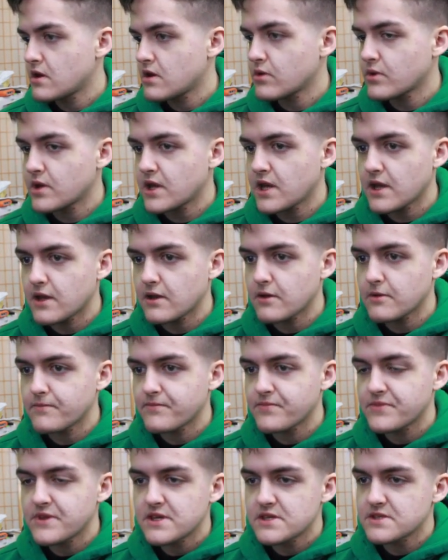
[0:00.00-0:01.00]
Okay,
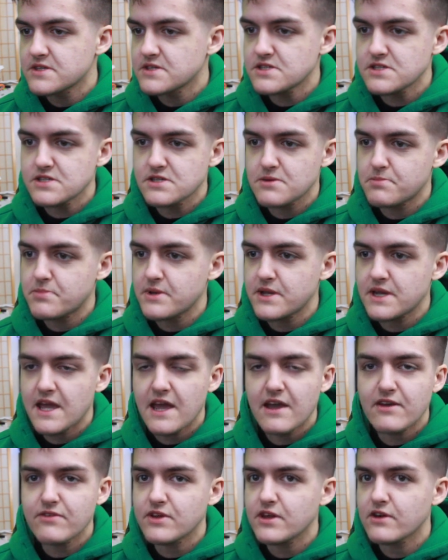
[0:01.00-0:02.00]
this is a bit
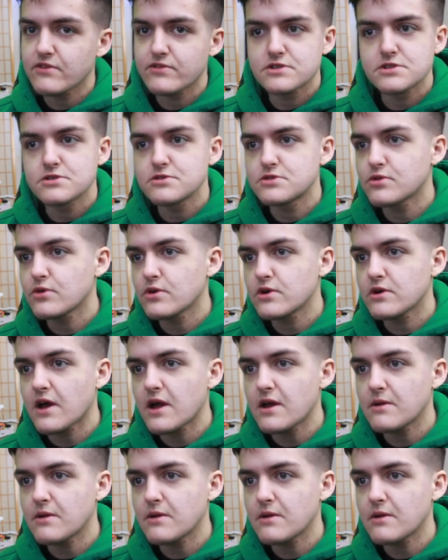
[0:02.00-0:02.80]
heavy of a tutorial.